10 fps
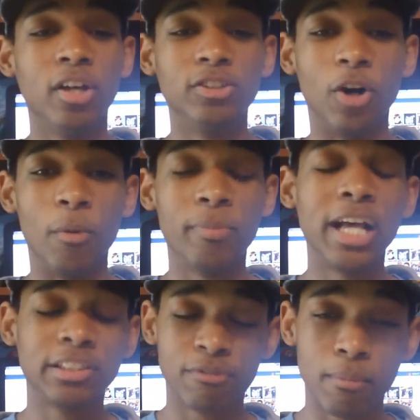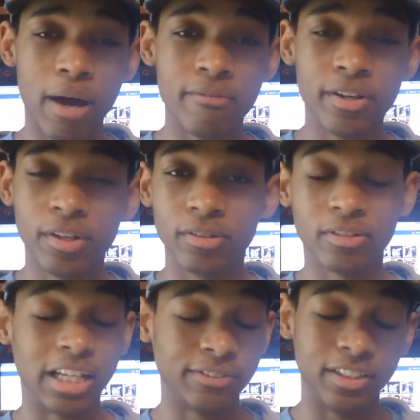So that's it for my video.
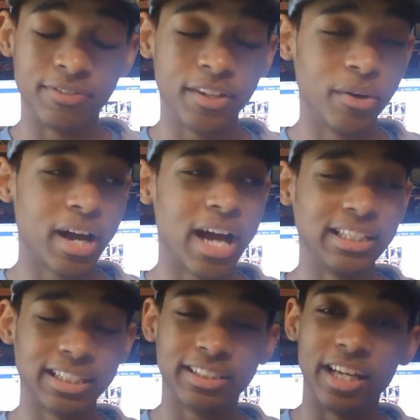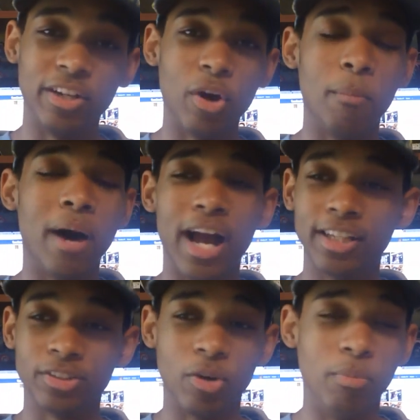That's for this video, guys. Like I said, no
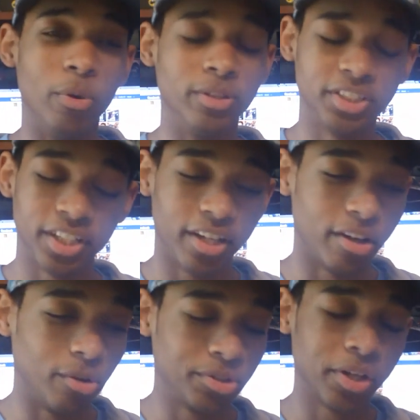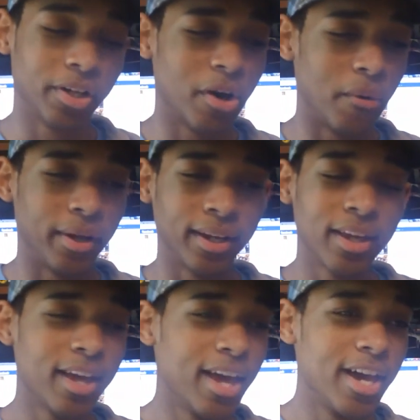bias, no bullshit, no sugarcoating,
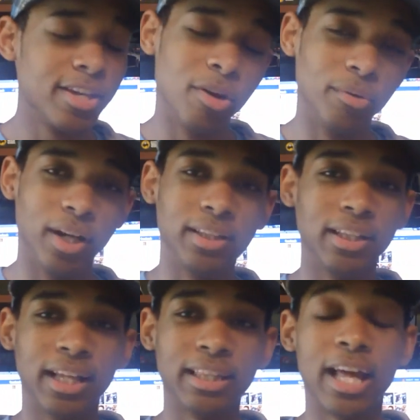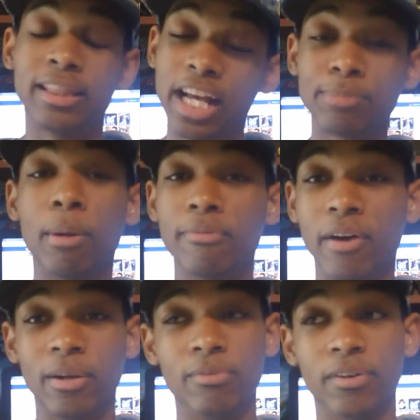nothing like that. That's my
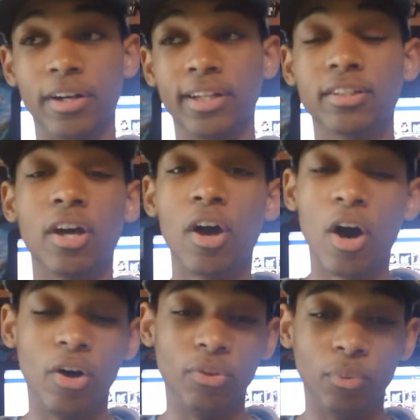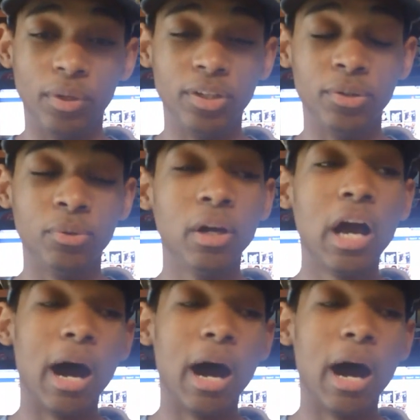final verdict on the Wii U.